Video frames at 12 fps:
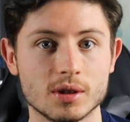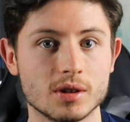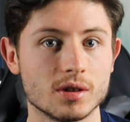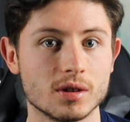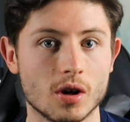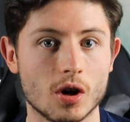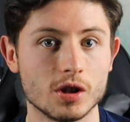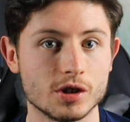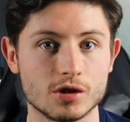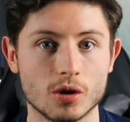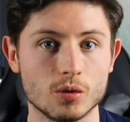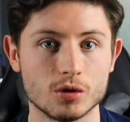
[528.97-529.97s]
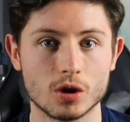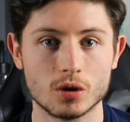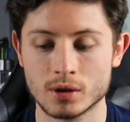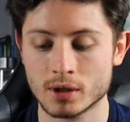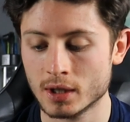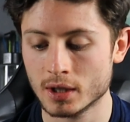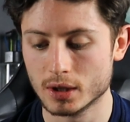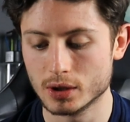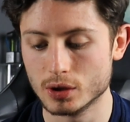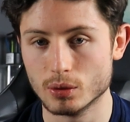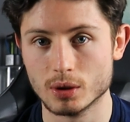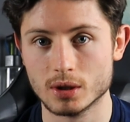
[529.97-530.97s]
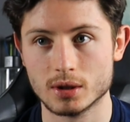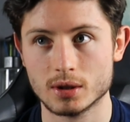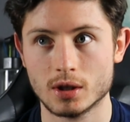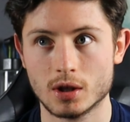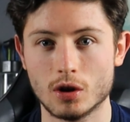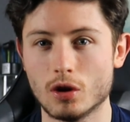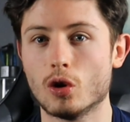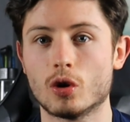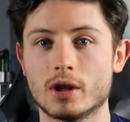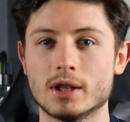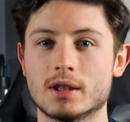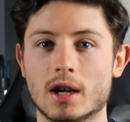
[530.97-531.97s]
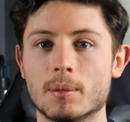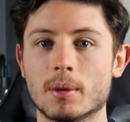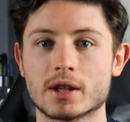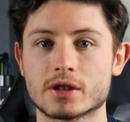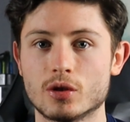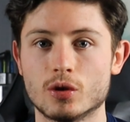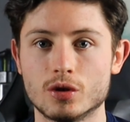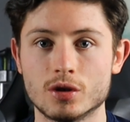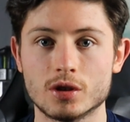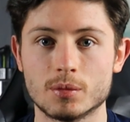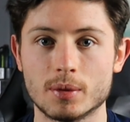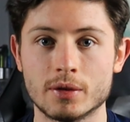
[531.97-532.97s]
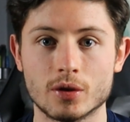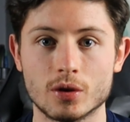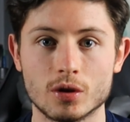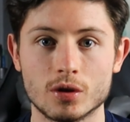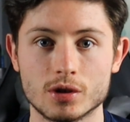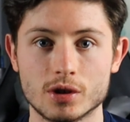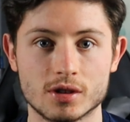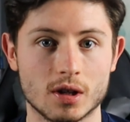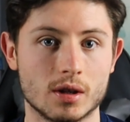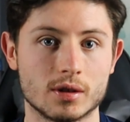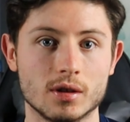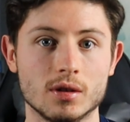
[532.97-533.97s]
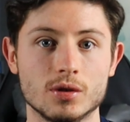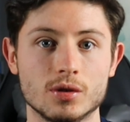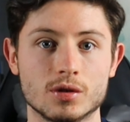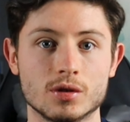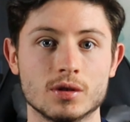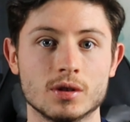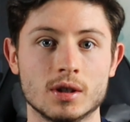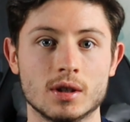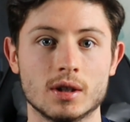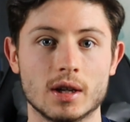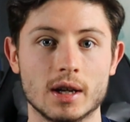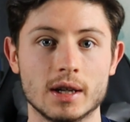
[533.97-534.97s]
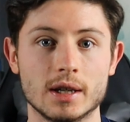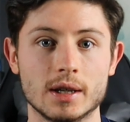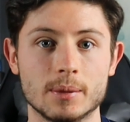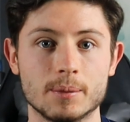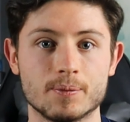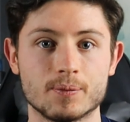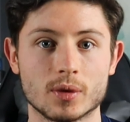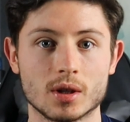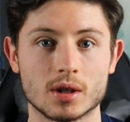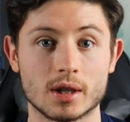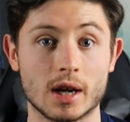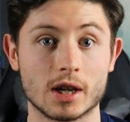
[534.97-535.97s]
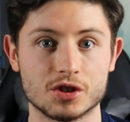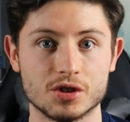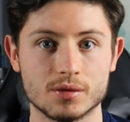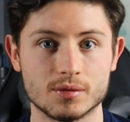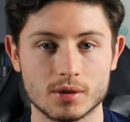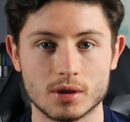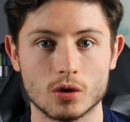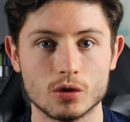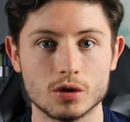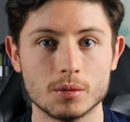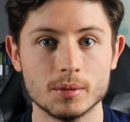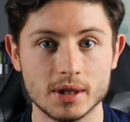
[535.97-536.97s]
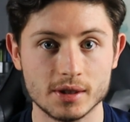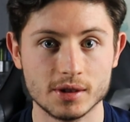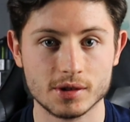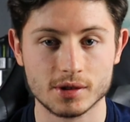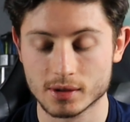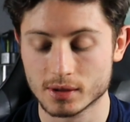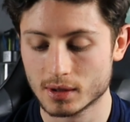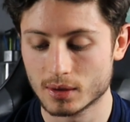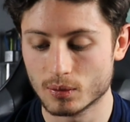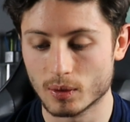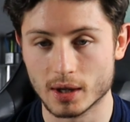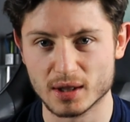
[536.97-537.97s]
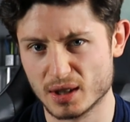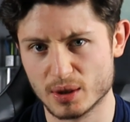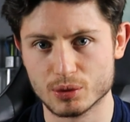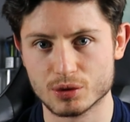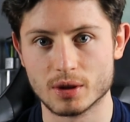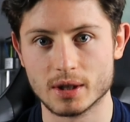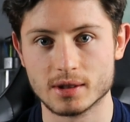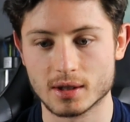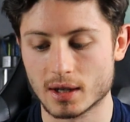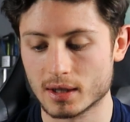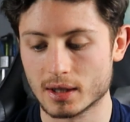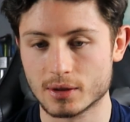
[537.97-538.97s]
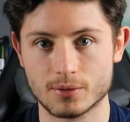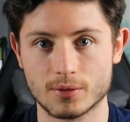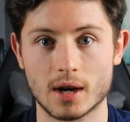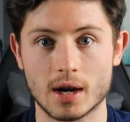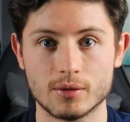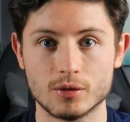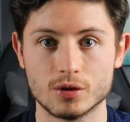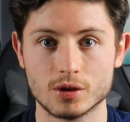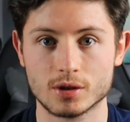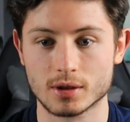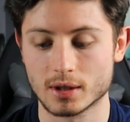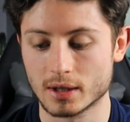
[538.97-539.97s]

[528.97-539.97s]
With the Holly Stone drone, you were lucky to get past 100 before you started losing um, connection, 100 meters, when it was rated at like 500.